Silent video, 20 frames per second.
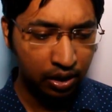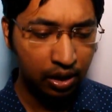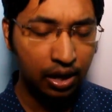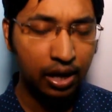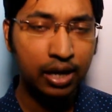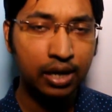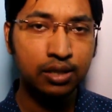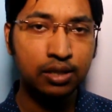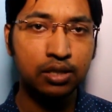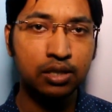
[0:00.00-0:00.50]

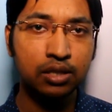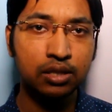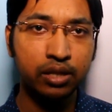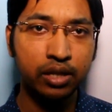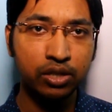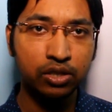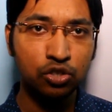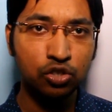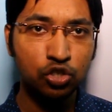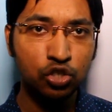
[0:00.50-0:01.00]
And
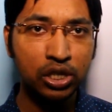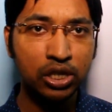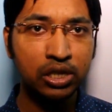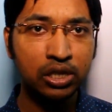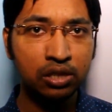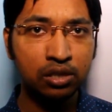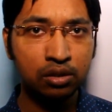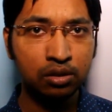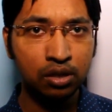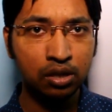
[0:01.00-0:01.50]
the
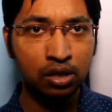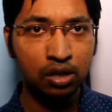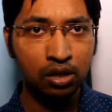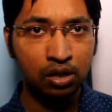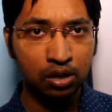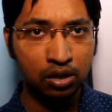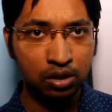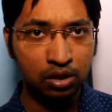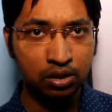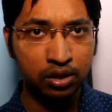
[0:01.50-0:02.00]
gene
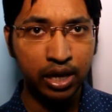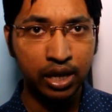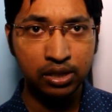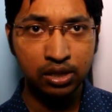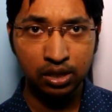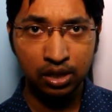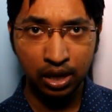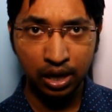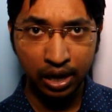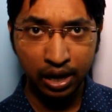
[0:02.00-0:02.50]

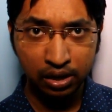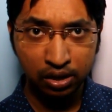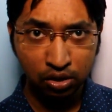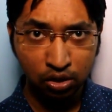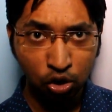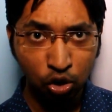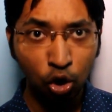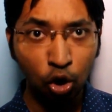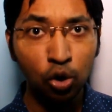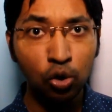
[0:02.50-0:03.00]
that
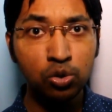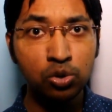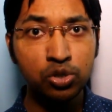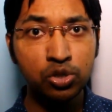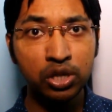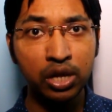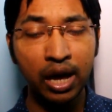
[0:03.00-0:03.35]
encodes